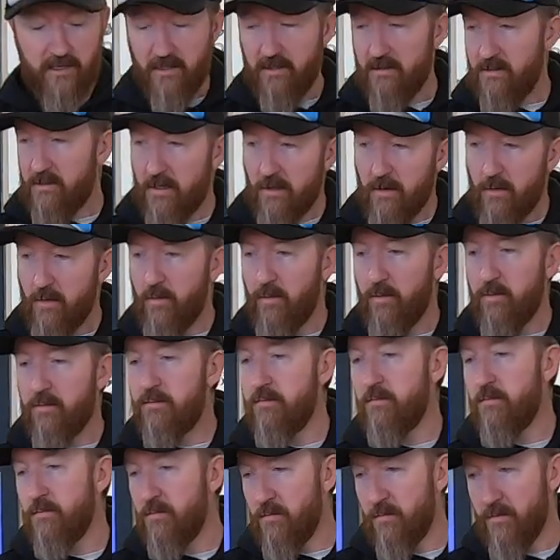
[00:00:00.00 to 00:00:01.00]
So
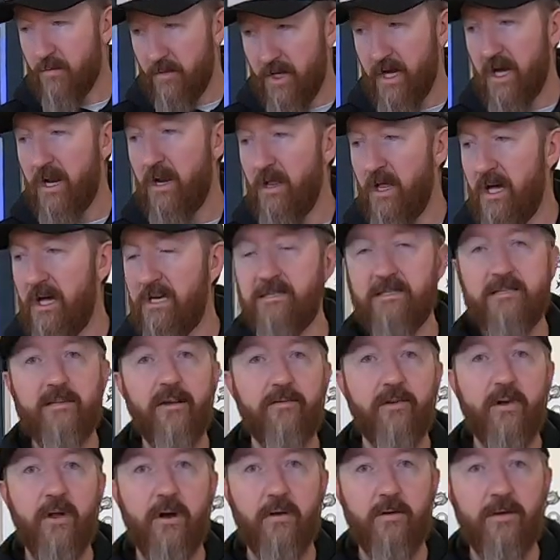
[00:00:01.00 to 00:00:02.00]
we got a lot of
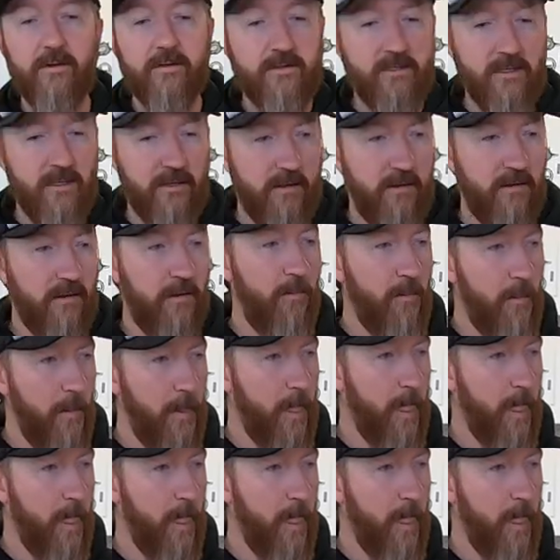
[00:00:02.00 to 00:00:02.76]
stuff going. So